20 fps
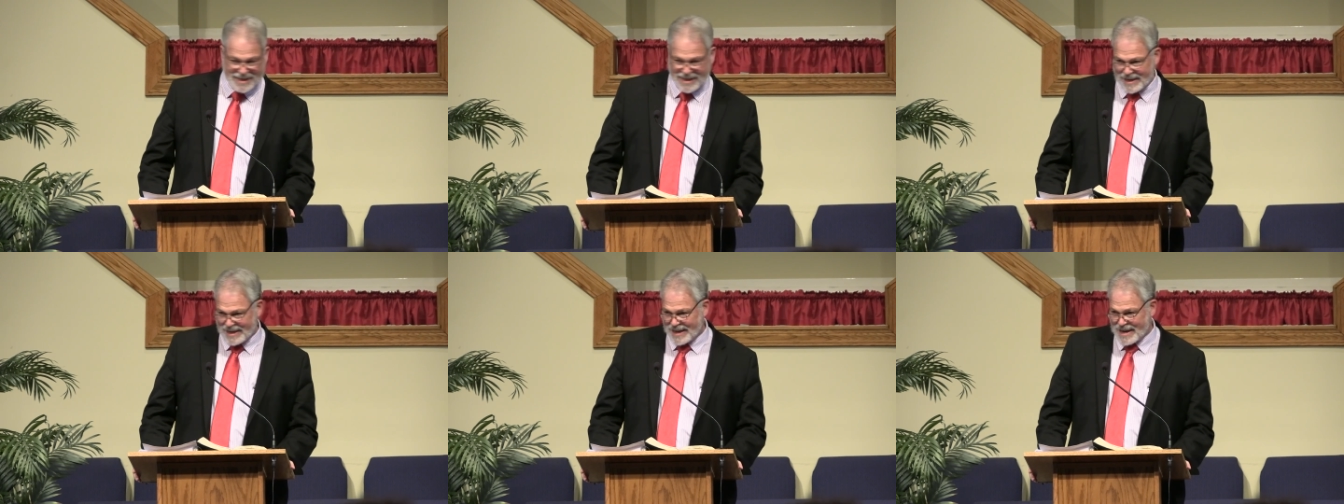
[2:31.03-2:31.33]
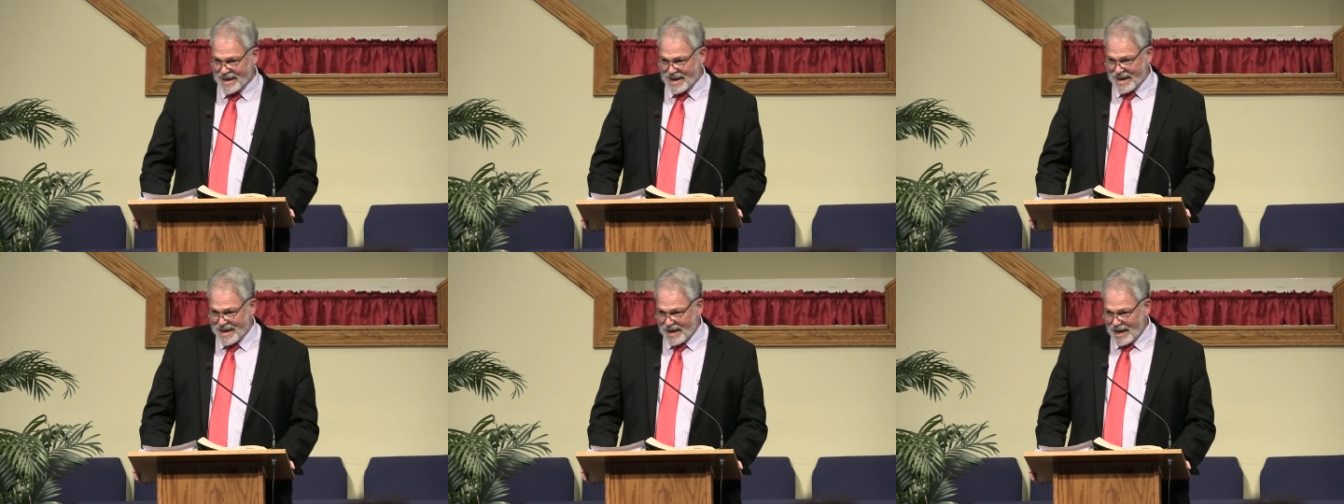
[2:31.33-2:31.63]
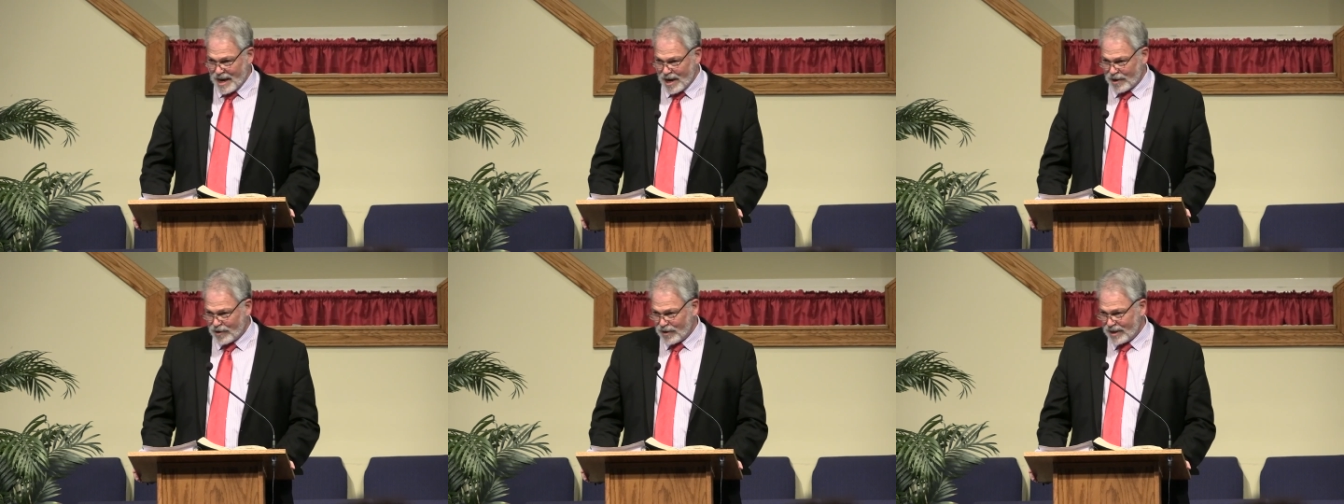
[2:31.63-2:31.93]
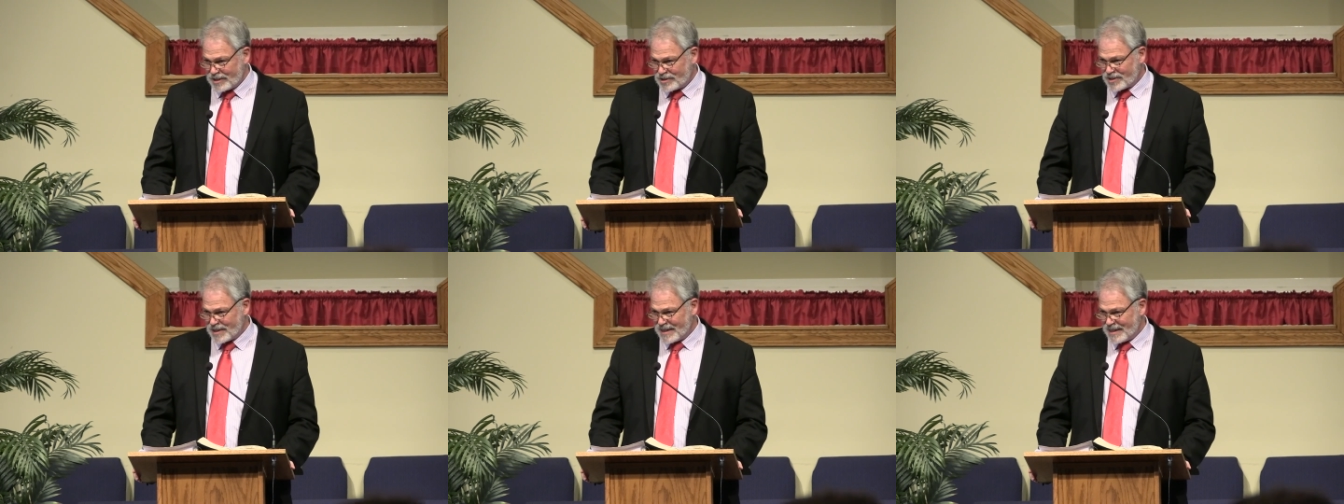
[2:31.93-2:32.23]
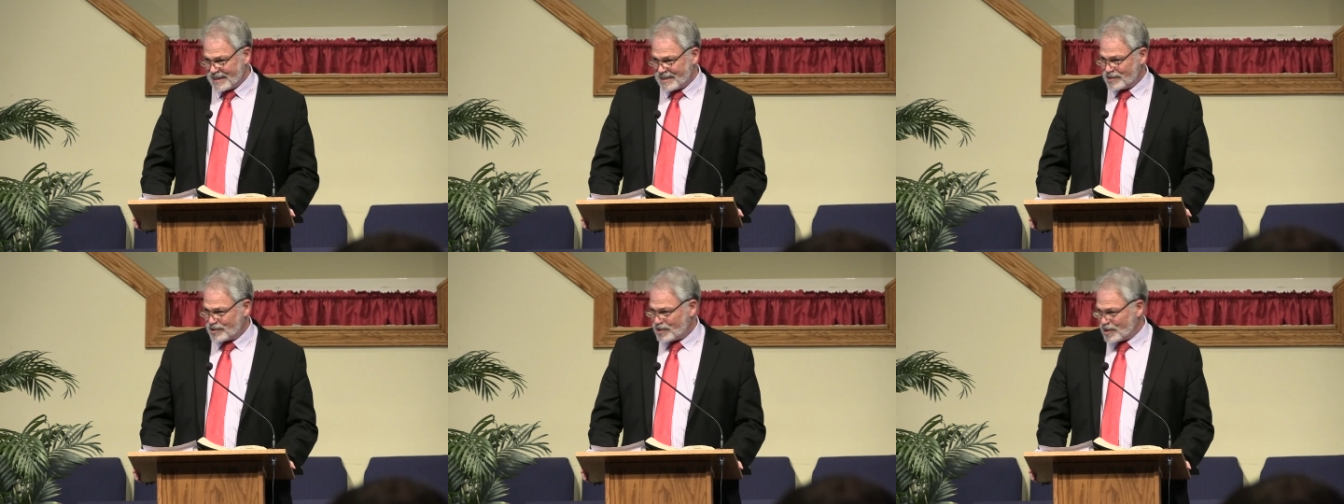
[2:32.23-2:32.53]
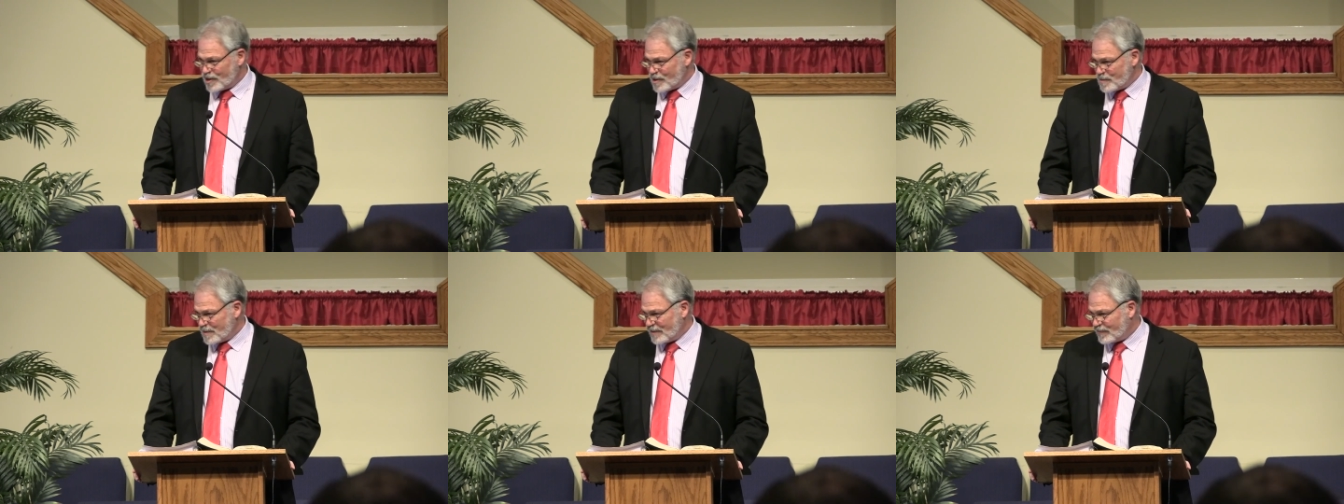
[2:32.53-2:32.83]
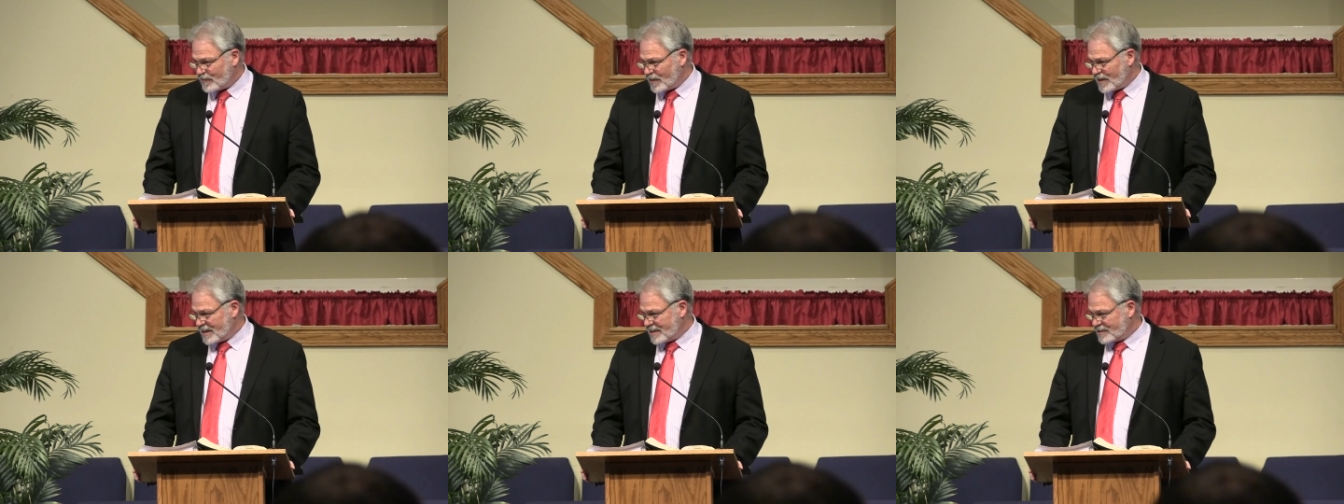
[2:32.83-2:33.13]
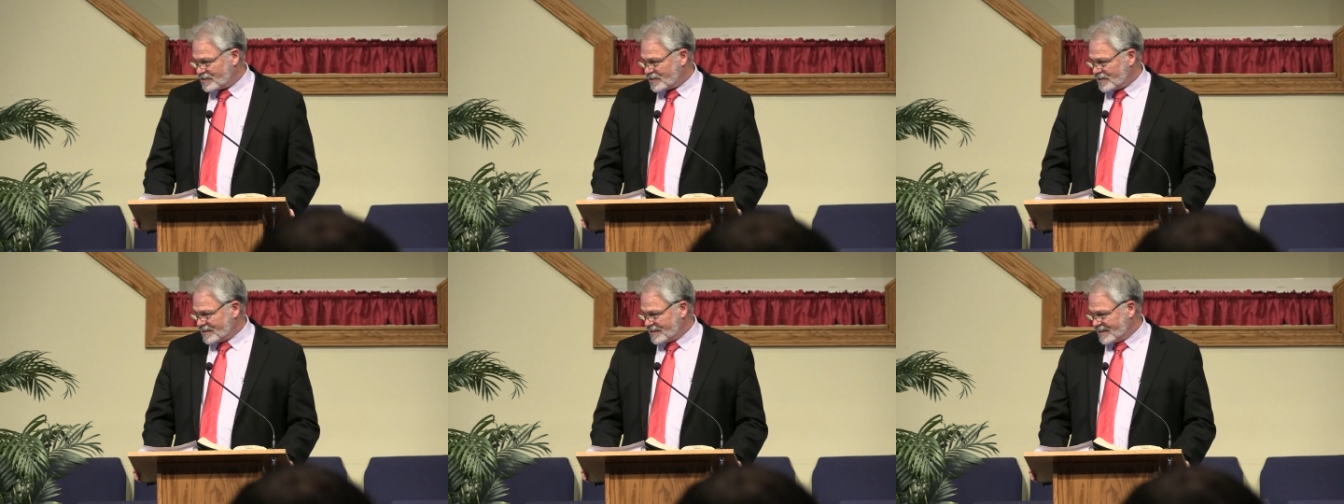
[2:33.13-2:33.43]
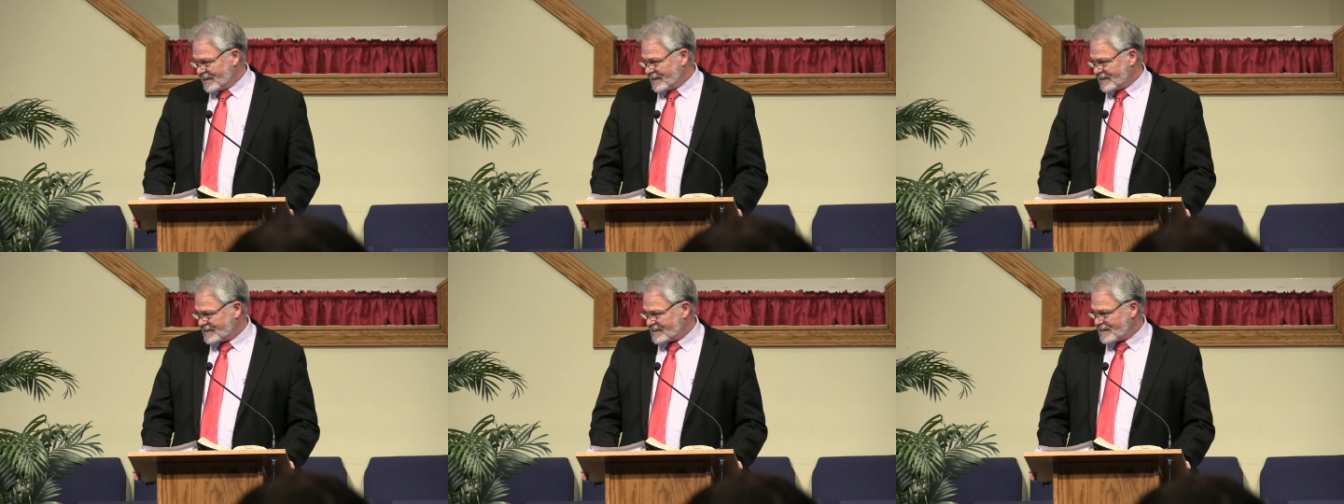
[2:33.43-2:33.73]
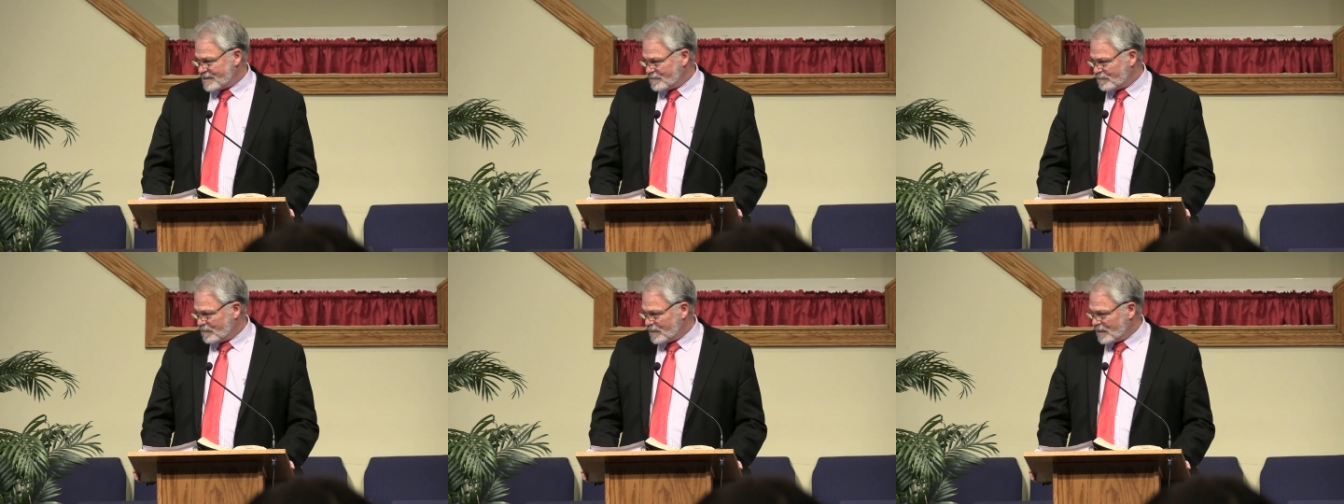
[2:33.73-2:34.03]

Uh, a great Sunday to see all my friends and uh, see